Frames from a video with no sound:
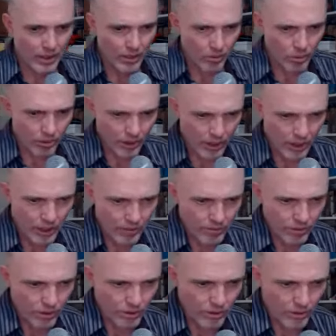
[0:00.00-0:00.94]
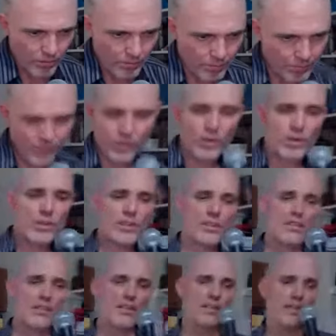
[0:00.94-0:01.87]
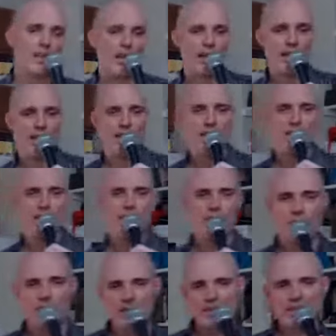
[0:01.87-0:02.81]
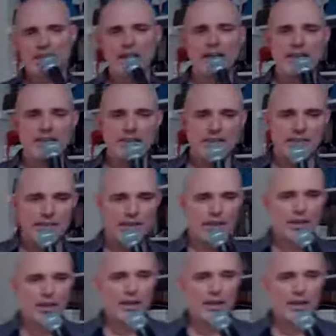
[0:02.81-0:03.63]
I want to give you the first tonight of our texts.